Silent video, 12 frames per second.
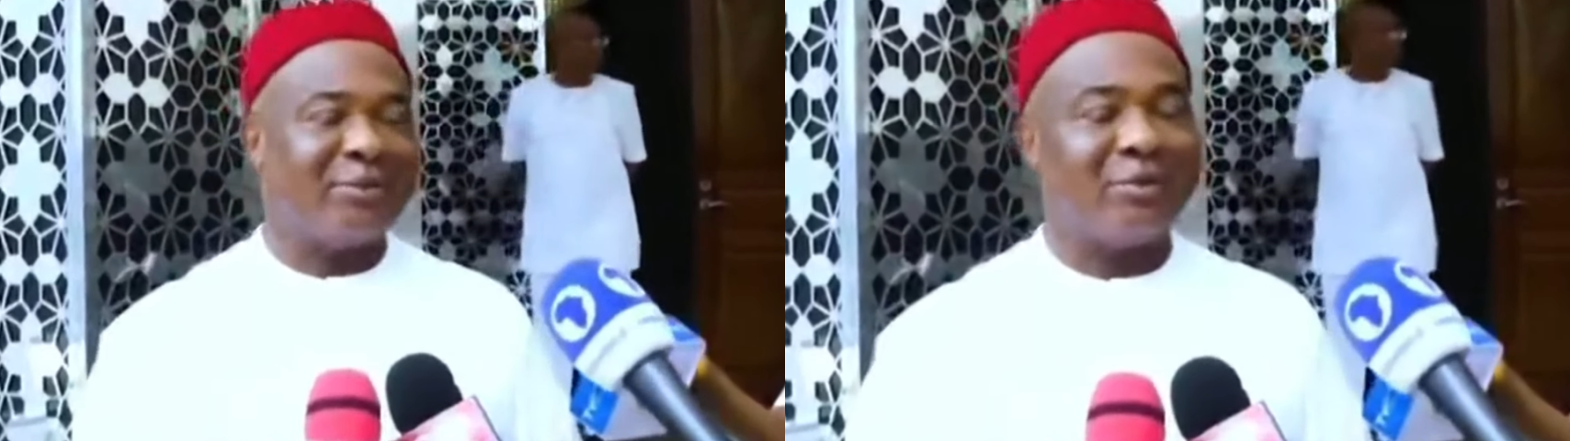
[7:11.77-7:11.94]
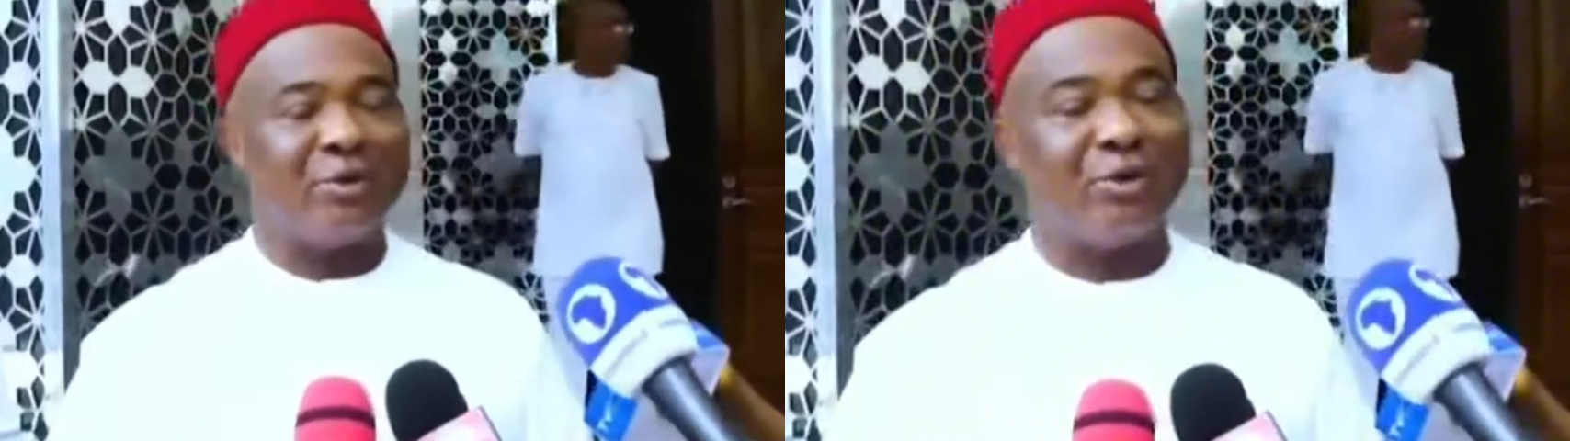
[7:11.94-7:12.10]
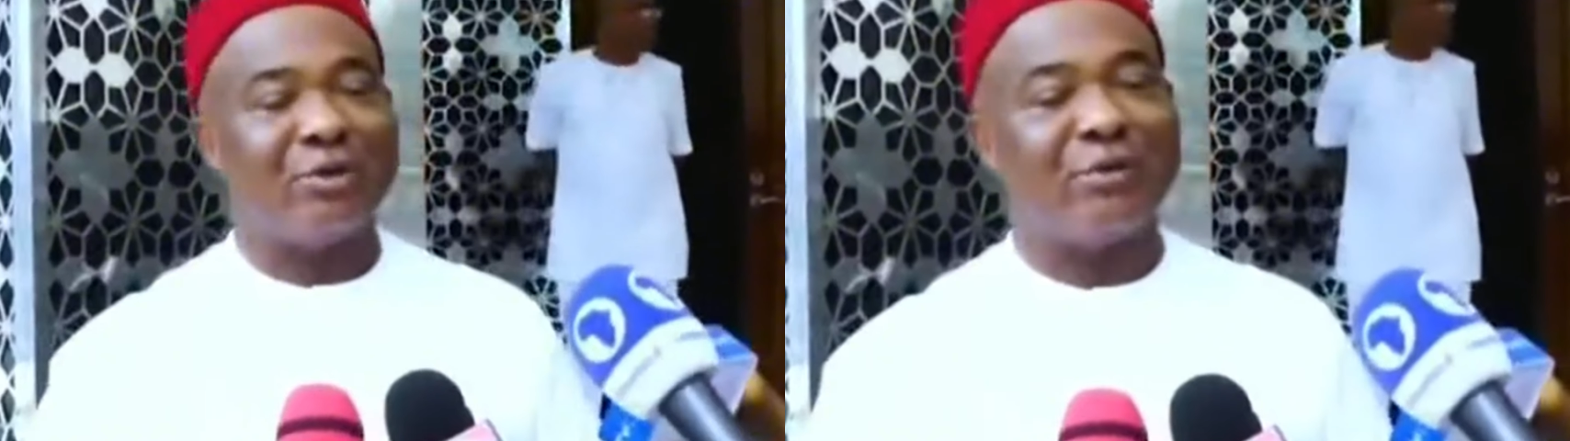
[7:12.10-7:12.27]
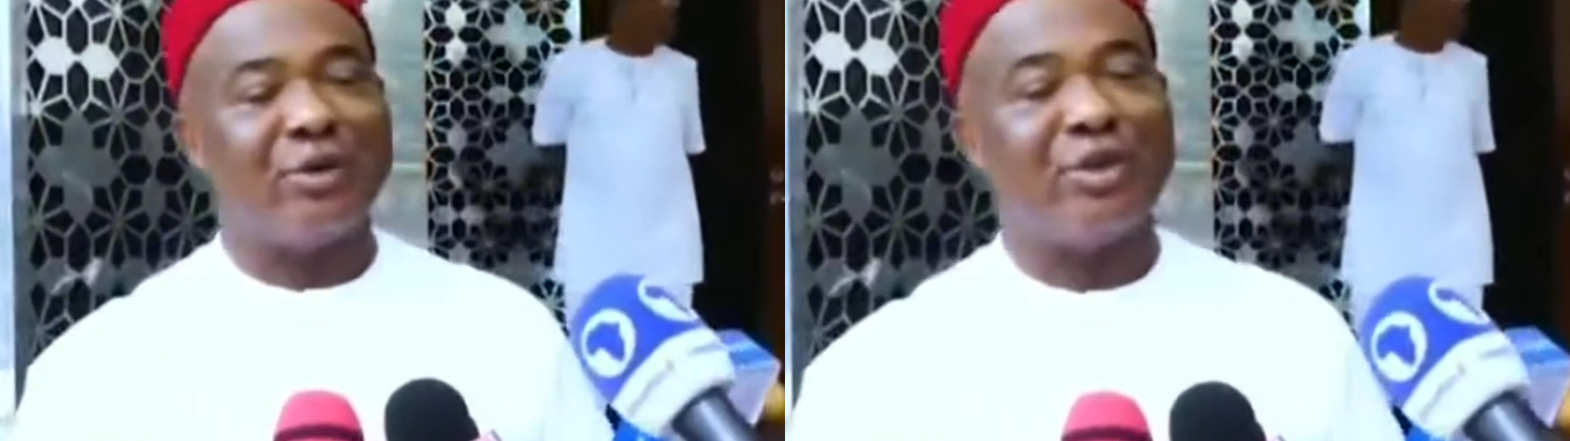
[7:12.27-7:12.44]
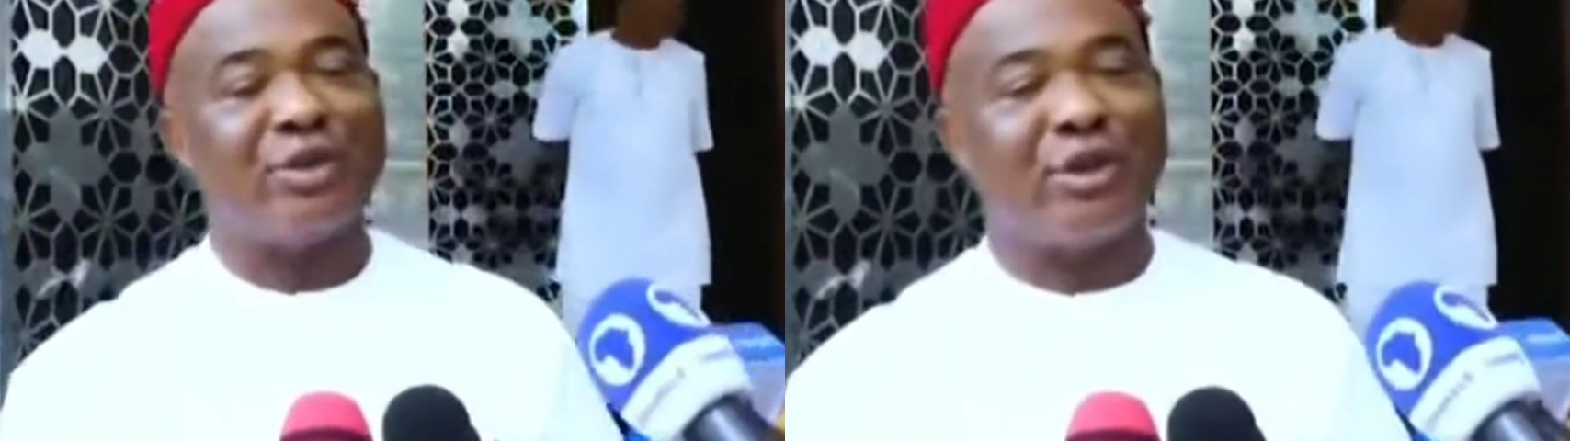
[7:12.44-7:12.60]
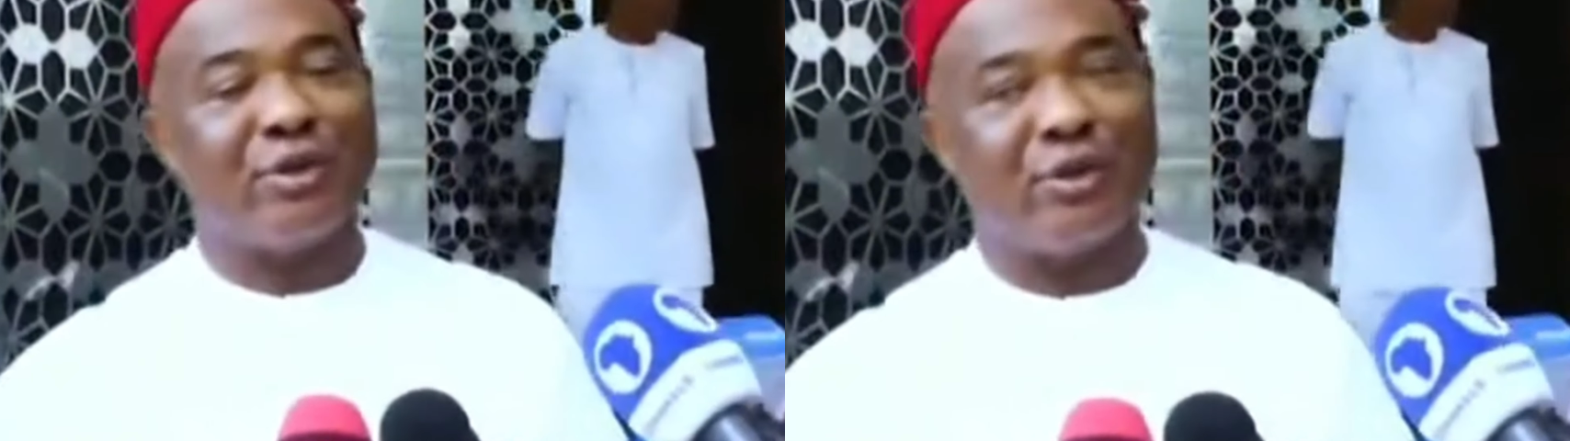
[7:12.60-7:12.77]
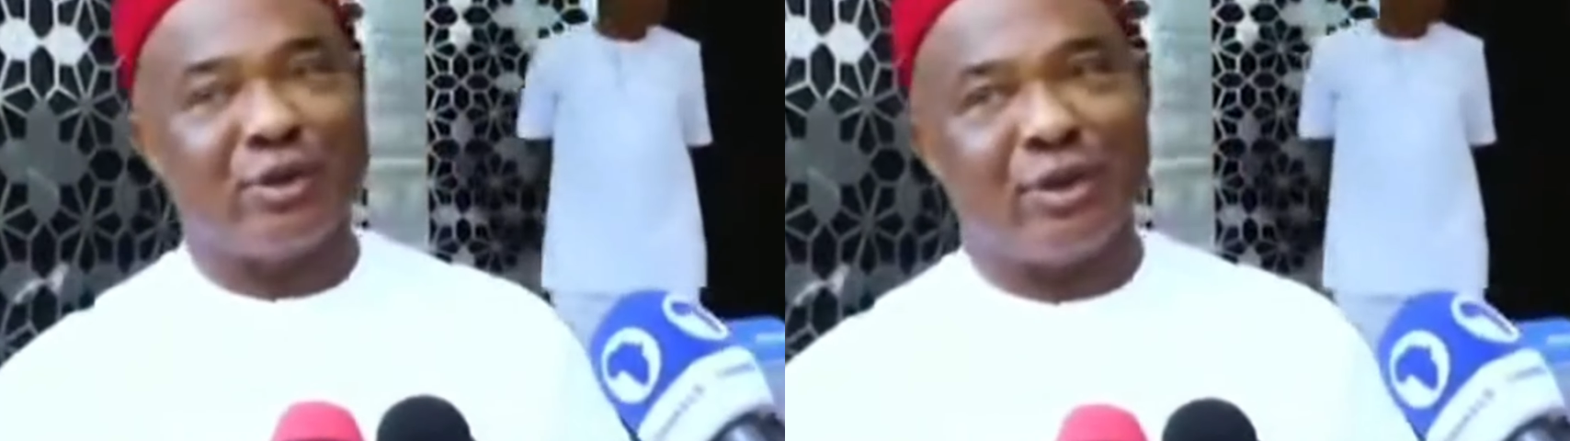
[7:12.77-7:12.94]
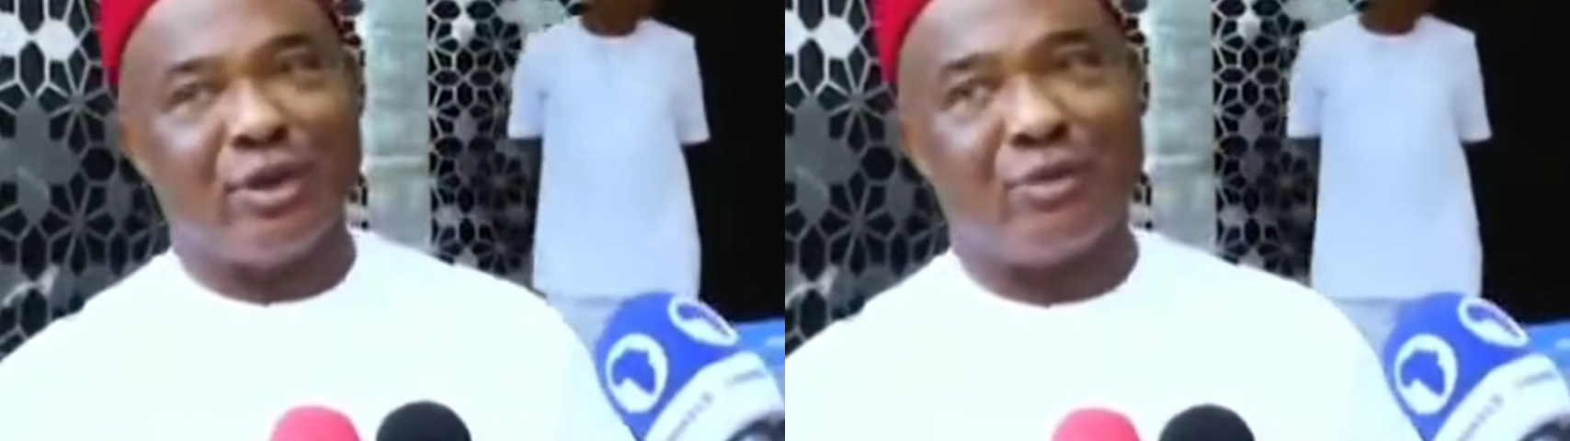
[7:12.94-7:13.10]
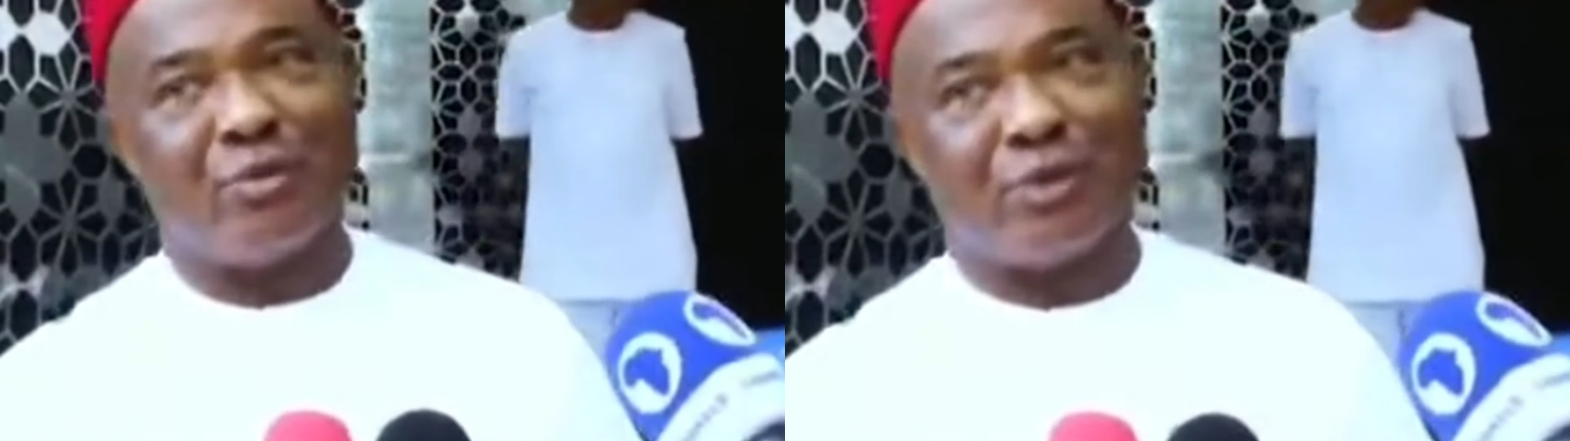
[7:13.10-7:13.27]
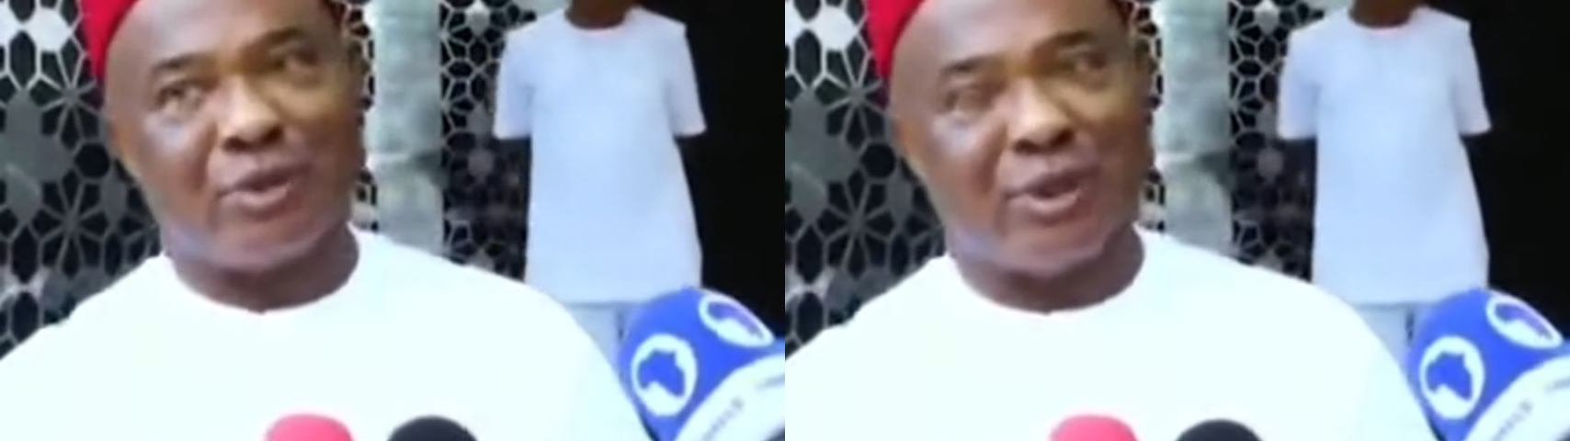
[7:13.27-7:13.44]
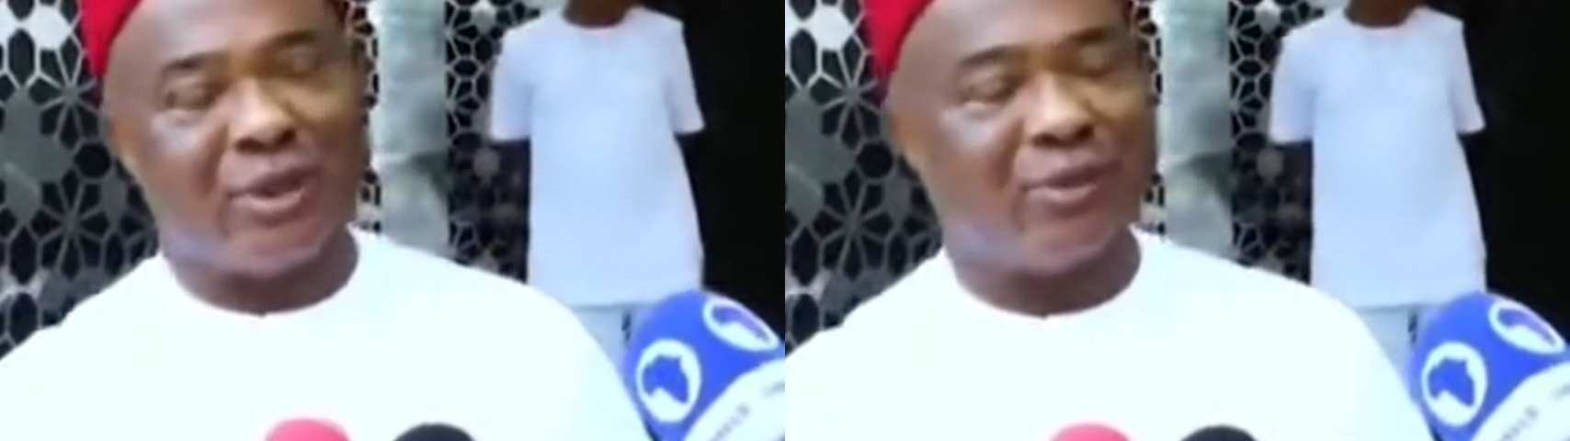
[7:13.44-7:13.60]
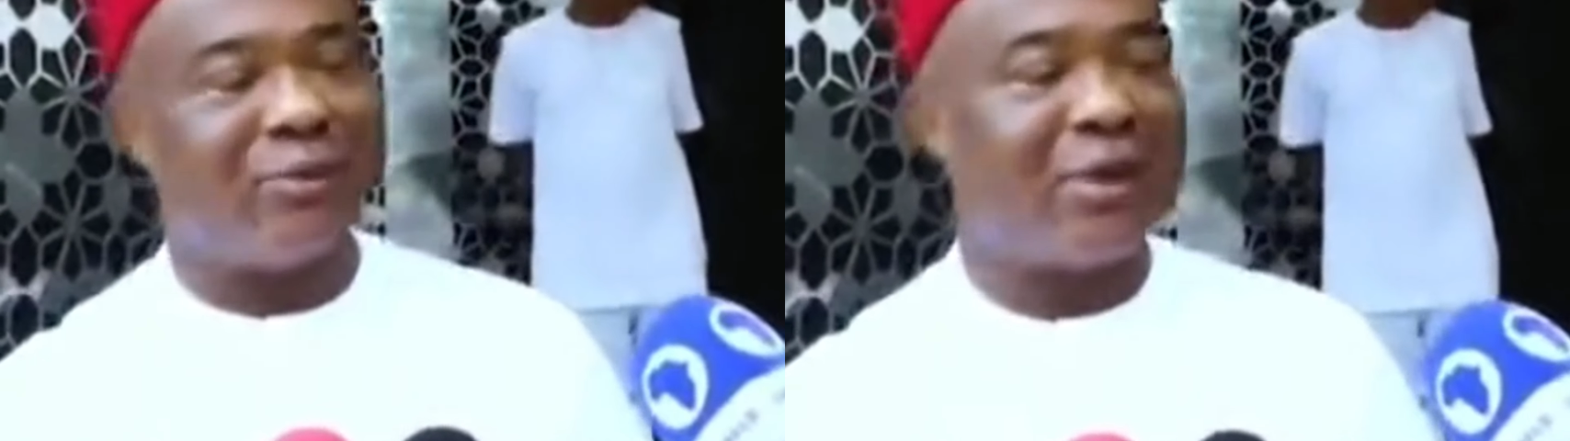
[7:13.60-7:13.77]
because of the insecurity in Imo
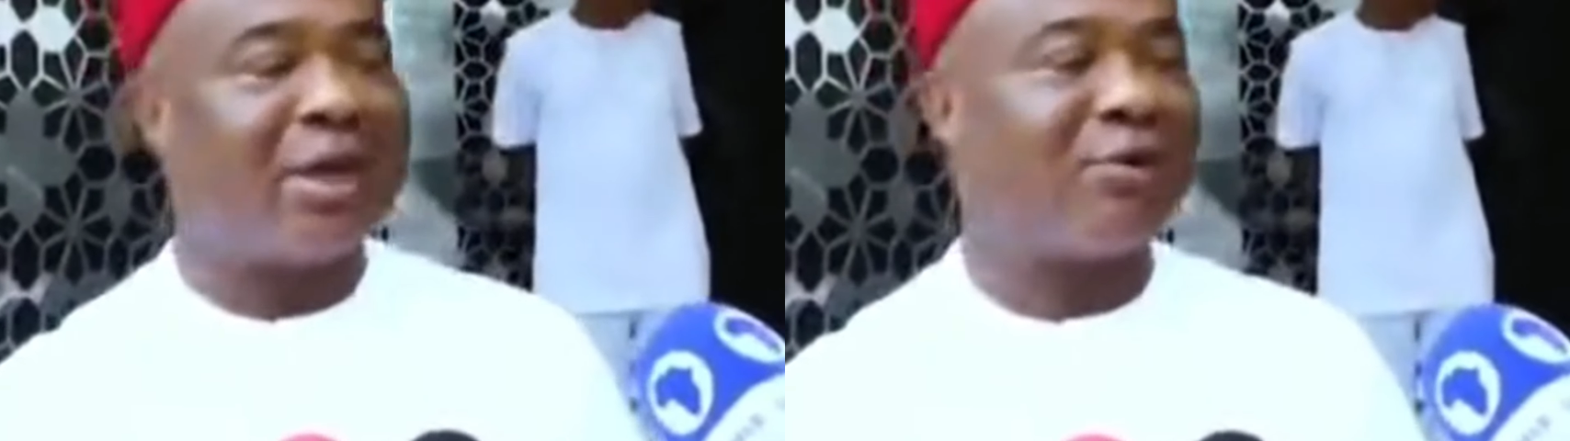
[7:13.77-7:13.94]
State, we had